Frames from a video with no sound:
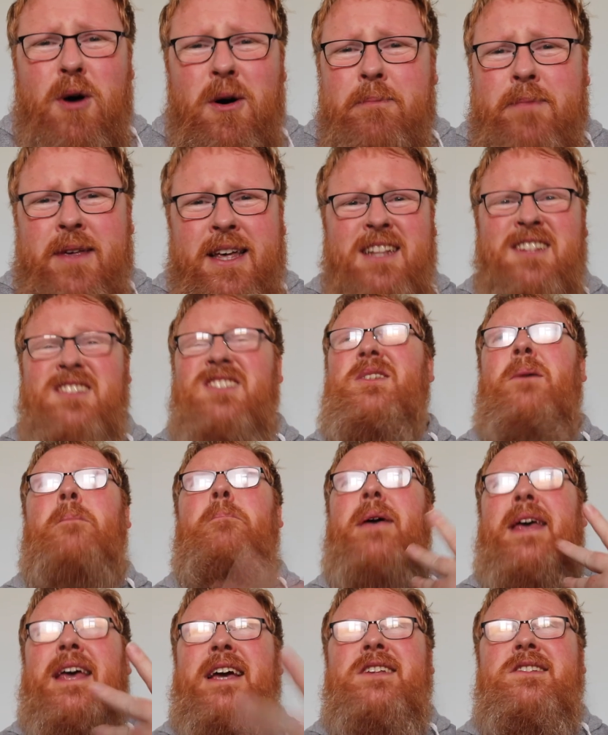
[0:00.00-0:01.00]
Pumpkins, the
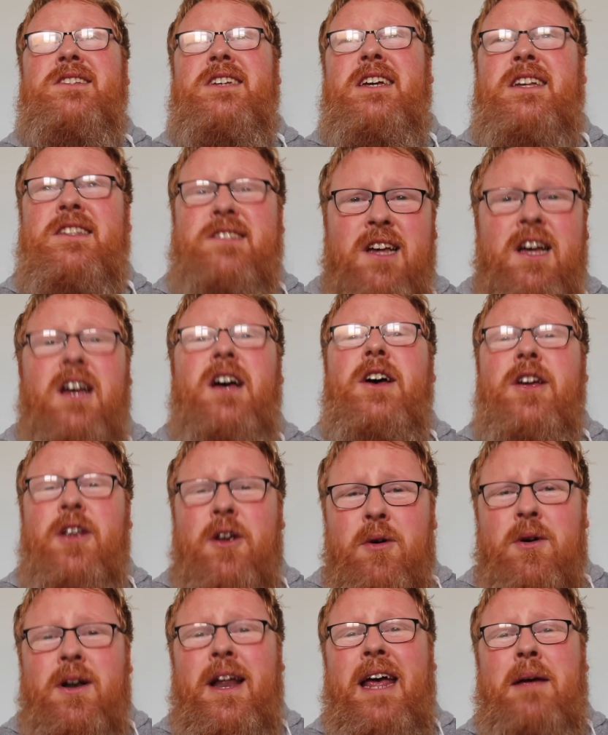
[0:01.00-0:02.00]
Pixies,
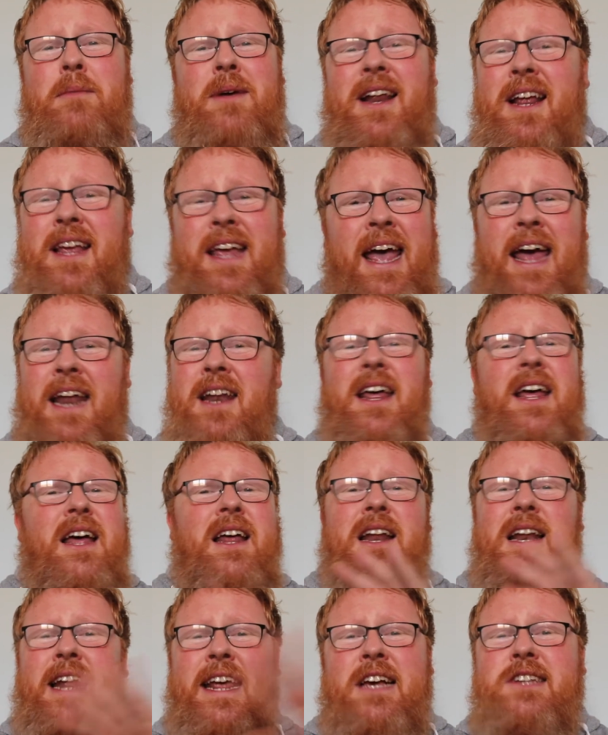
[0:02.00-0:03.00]
you name it. Again,
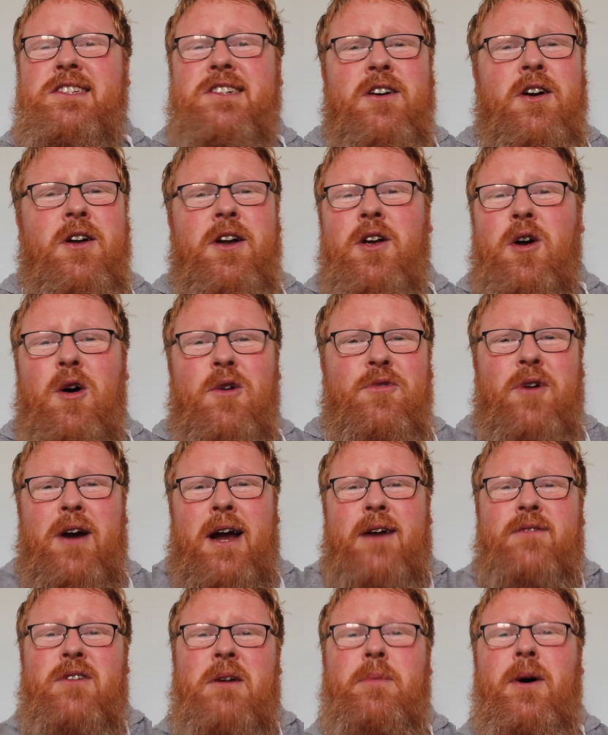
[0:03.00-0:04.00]
links are going to go for
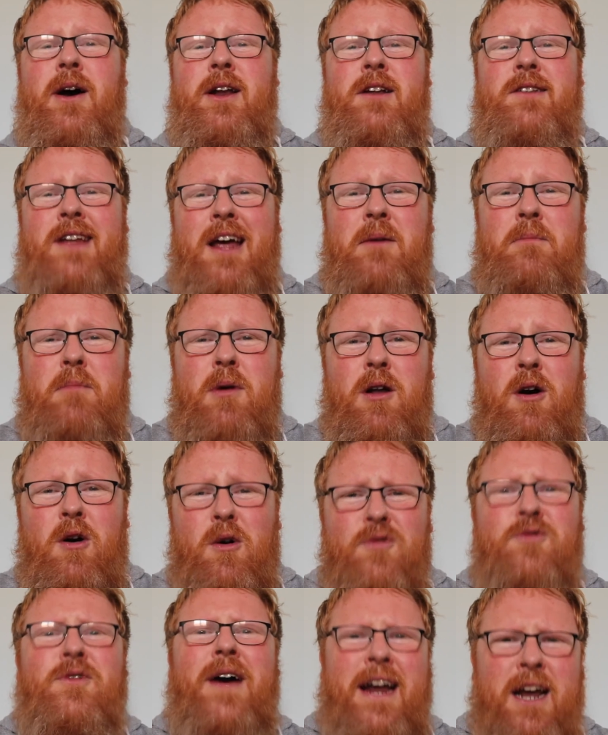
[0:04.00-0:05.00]
everybody down
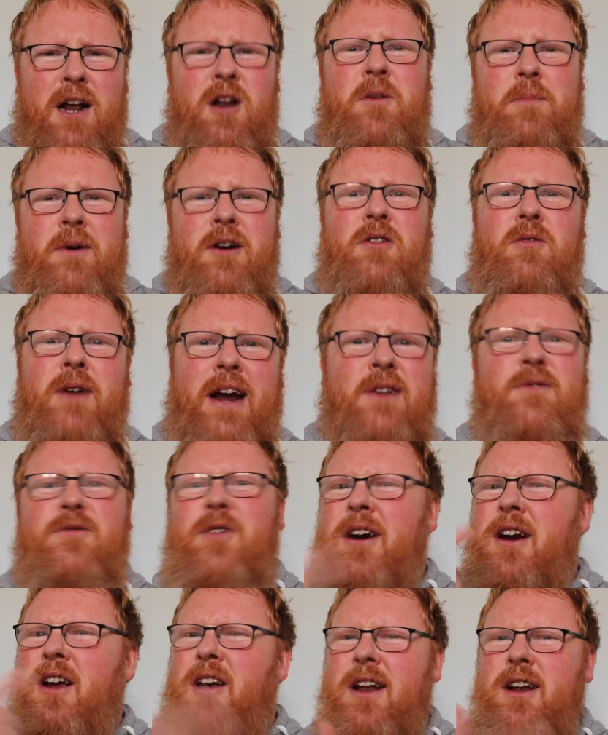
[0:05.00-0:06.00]
below. Fine Club are great,
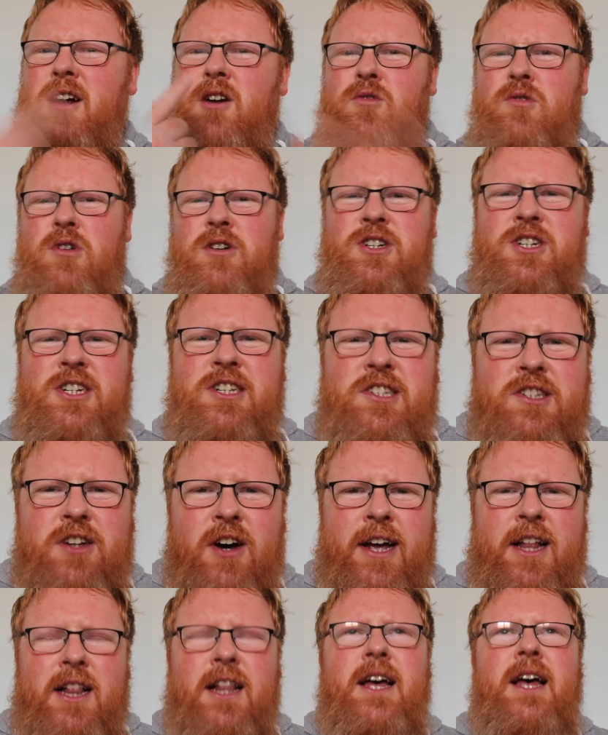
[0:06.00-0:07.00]
very kind of grungy
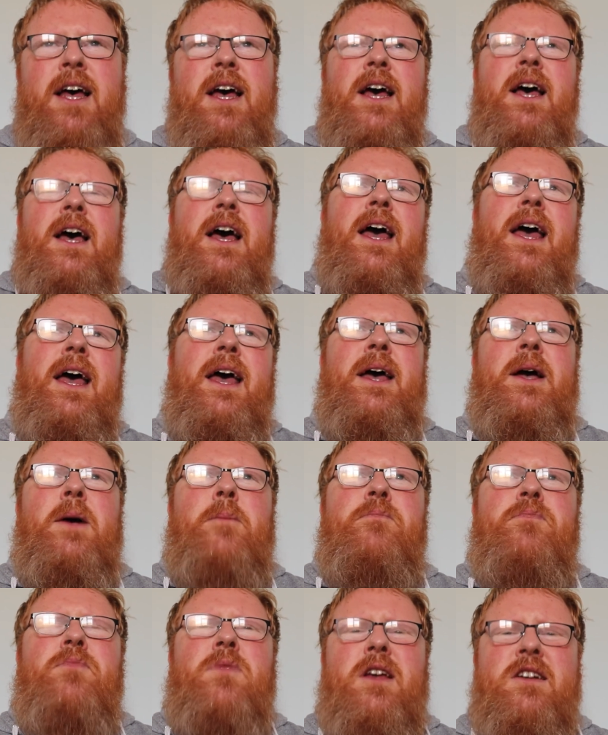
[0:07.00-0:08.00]
style.
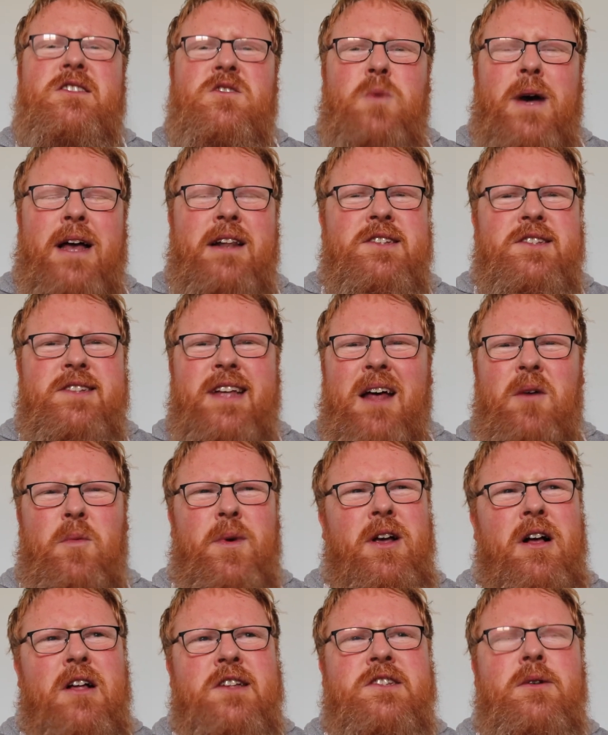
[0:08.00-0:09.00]
As well as that,
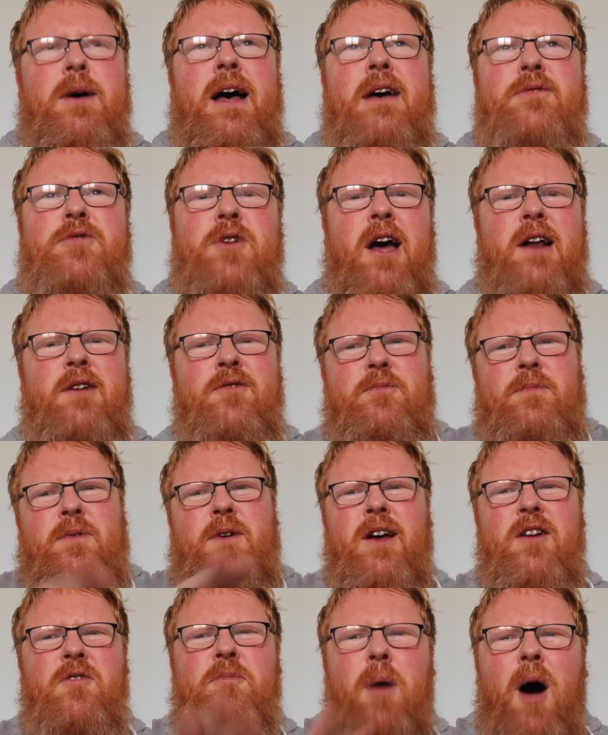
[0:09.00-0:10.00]
we also have kind
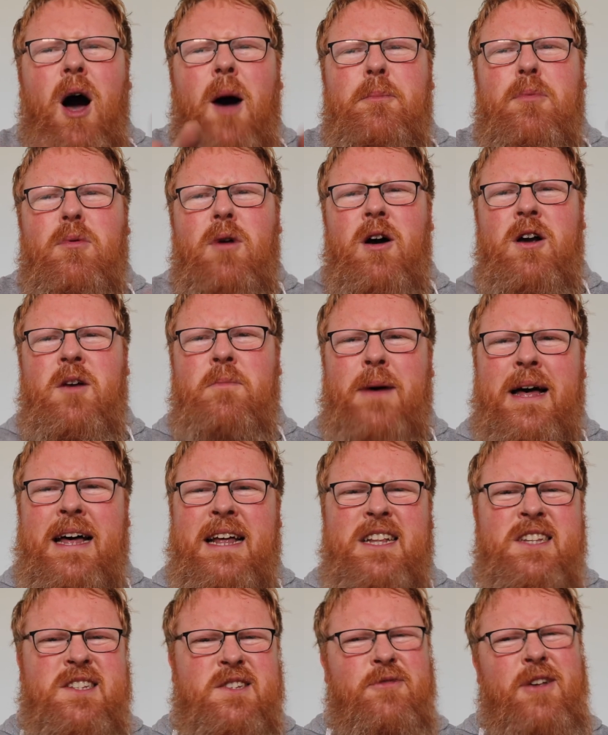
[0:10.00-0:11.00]
of pop rock
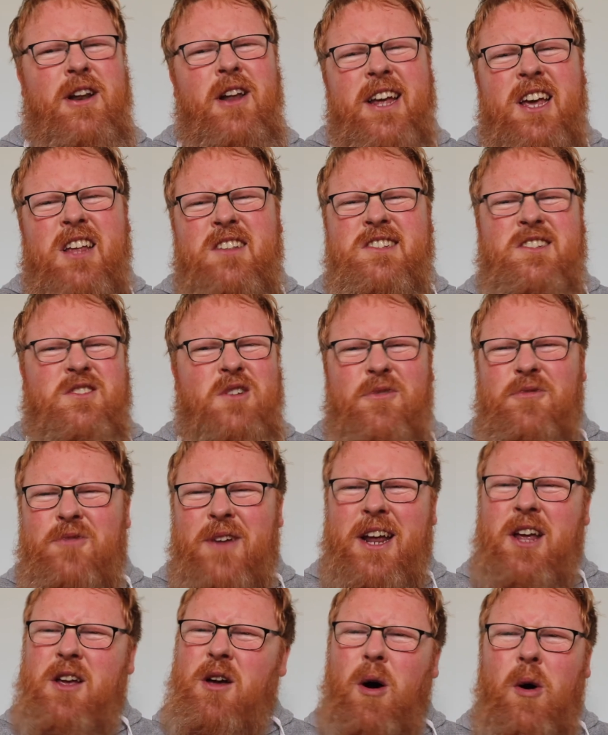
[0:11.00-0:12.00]
bands. If you like stuff
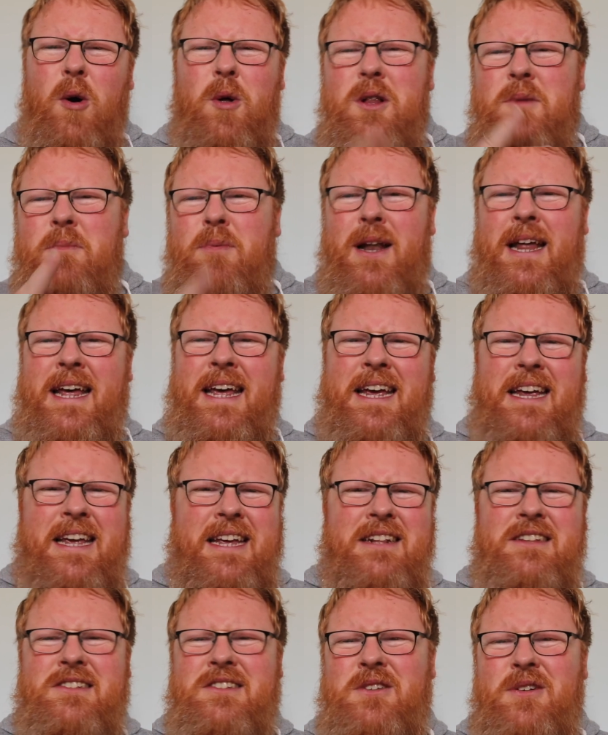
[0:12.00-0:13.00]
like
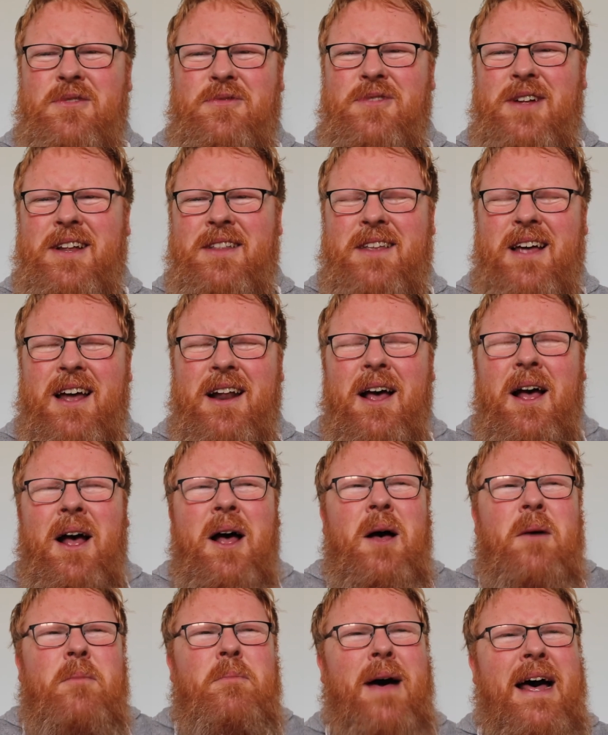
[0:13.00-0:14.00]
Coldplay and stuff like that,
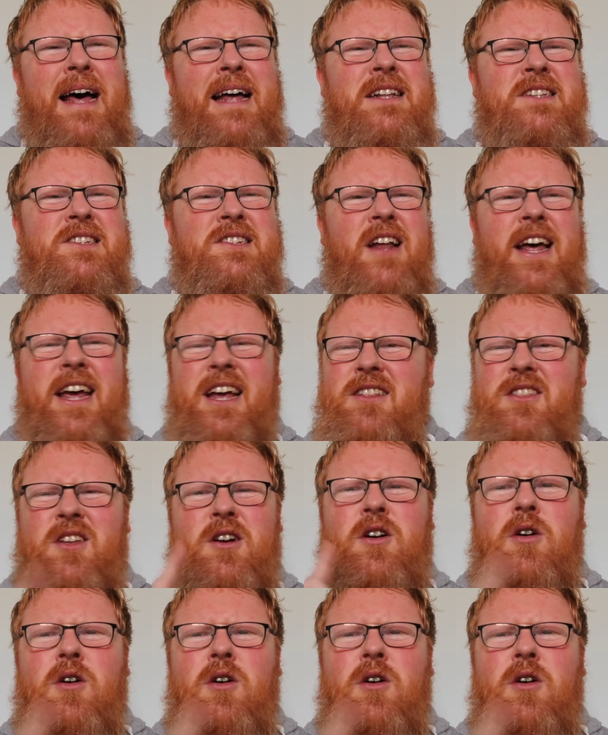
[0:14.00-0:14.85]
bands like the